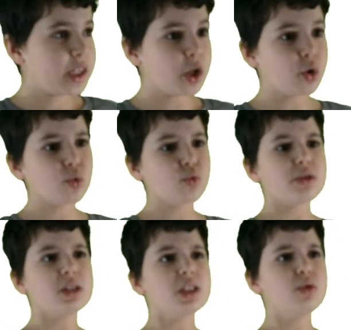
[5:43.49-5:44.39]
that are
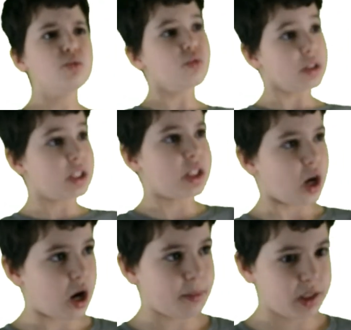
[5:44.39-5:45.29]
really, really
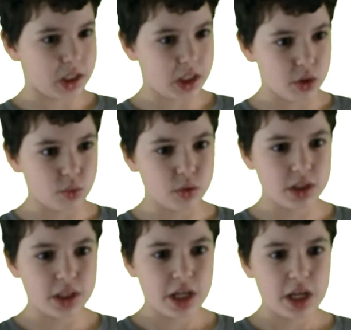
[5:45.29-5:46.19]
commonly used.